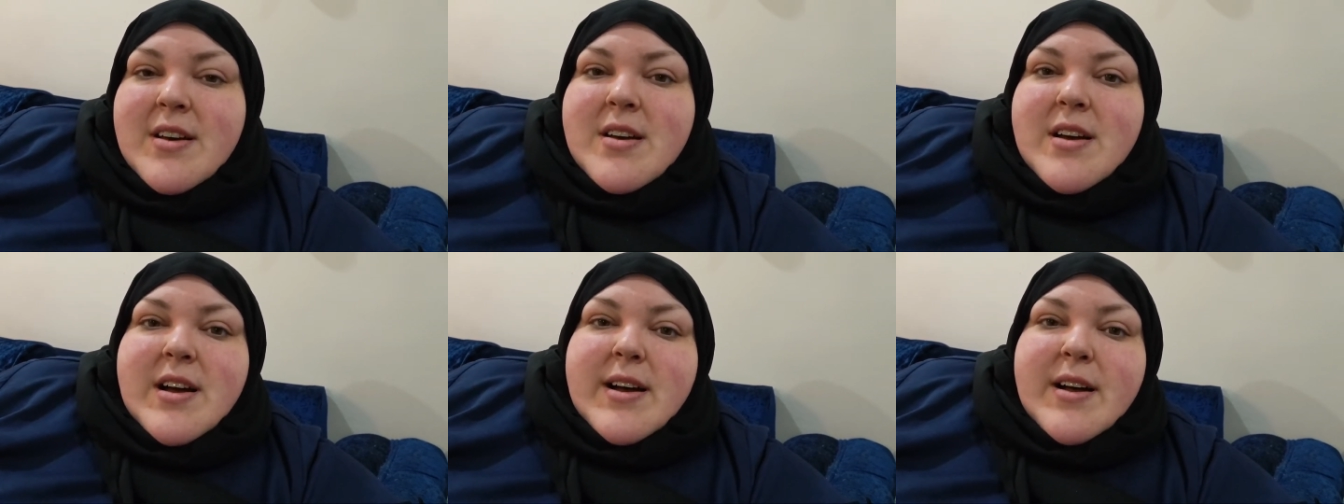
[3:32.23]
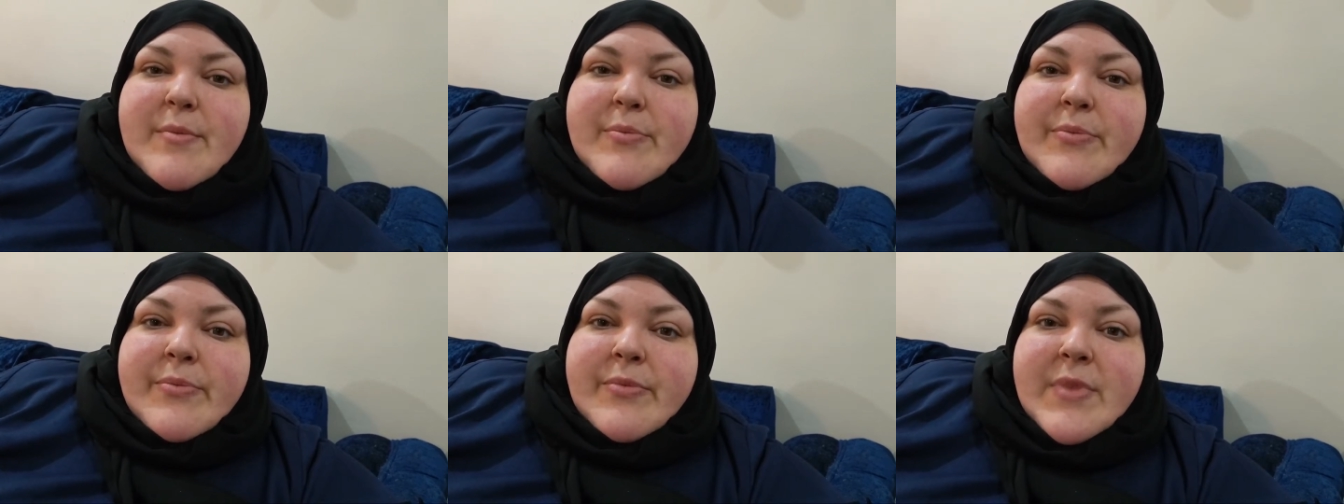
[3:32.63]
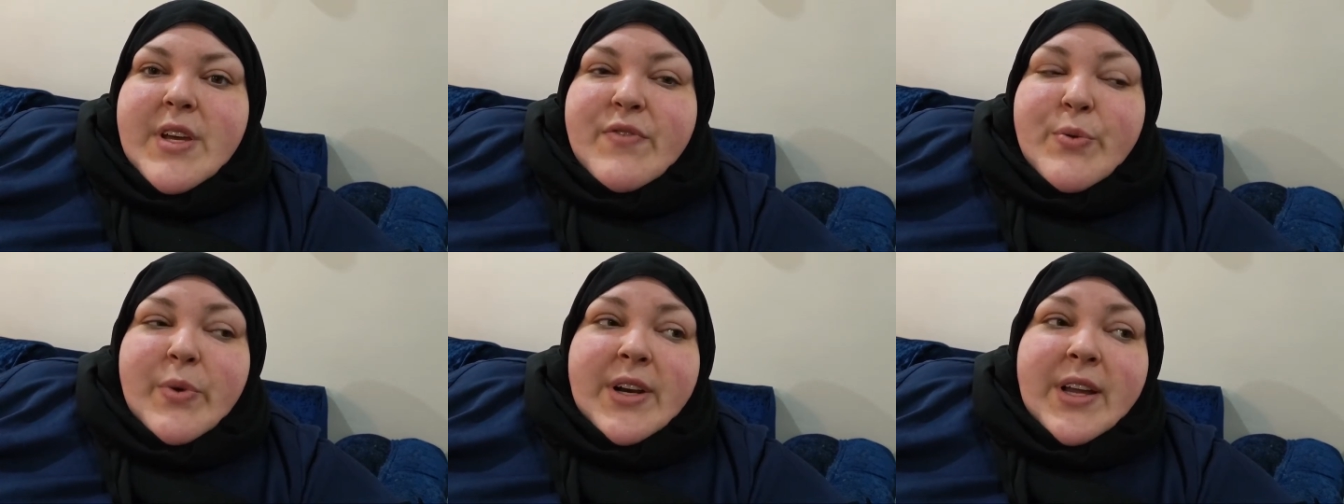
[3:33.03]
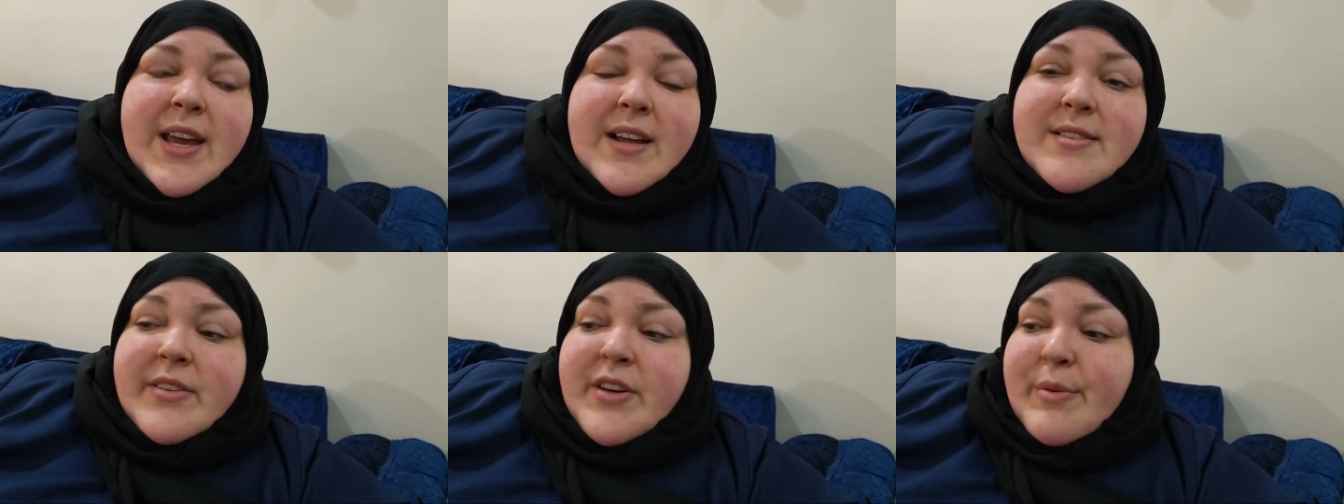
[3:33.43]
Um, if you want to
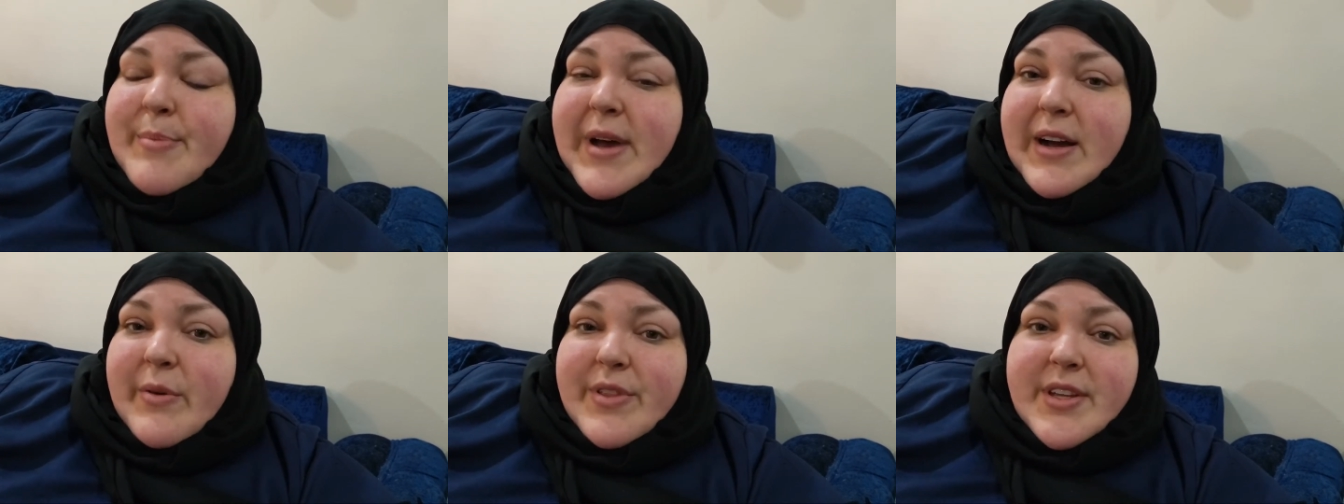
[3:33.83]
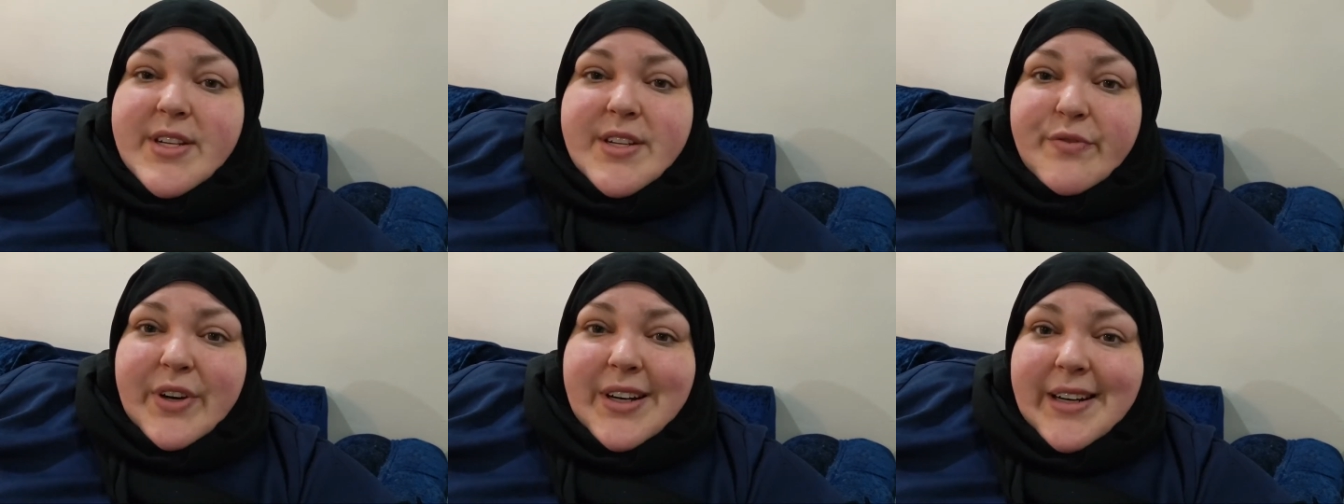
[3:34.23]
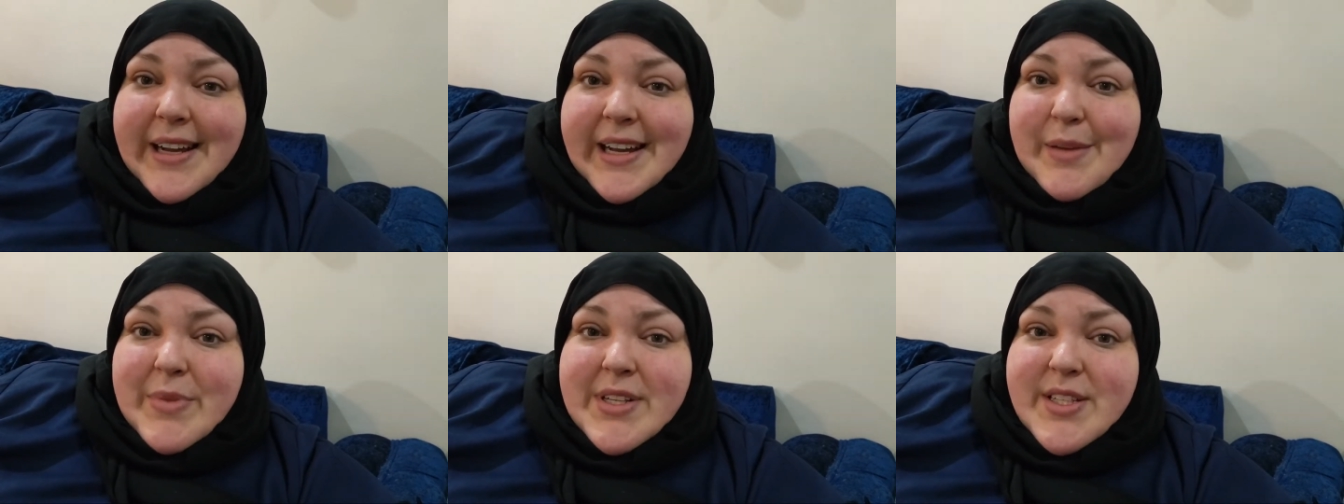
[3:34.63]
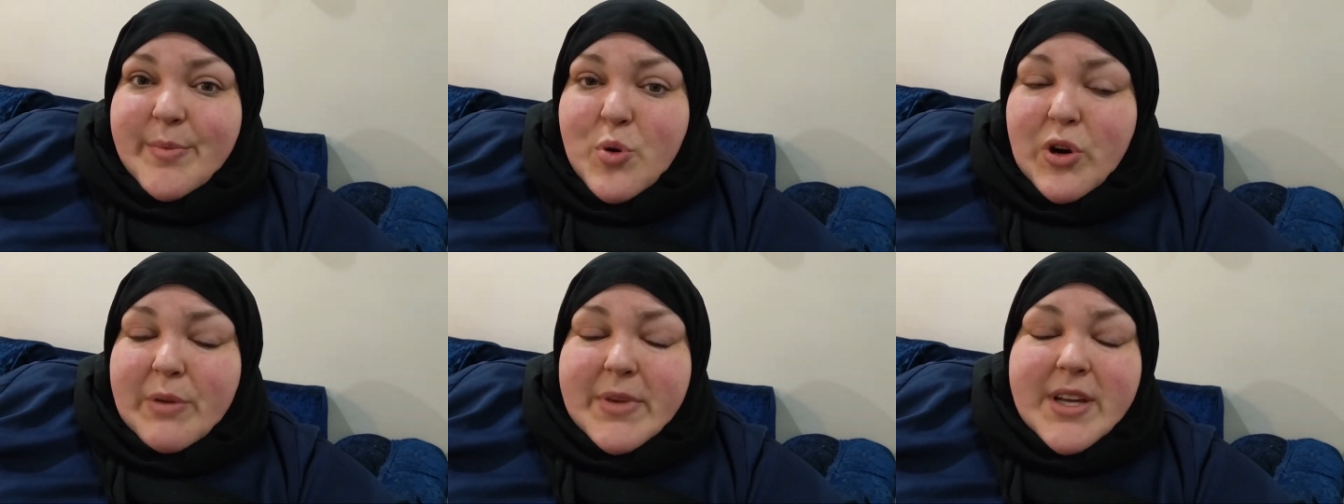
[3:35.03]
cancel, come back with a different name and
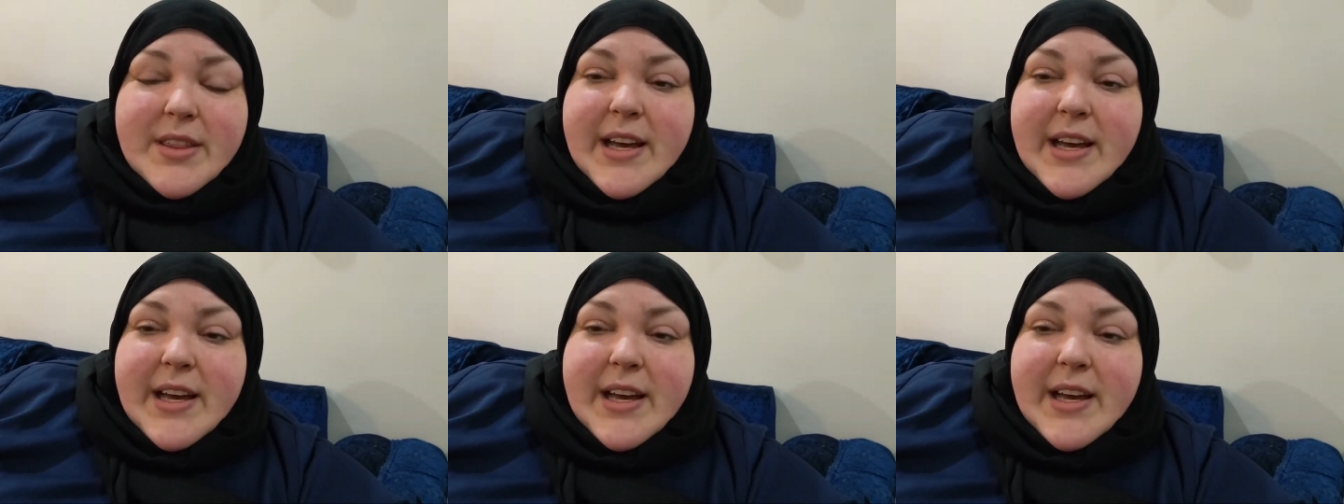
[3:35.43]
support me.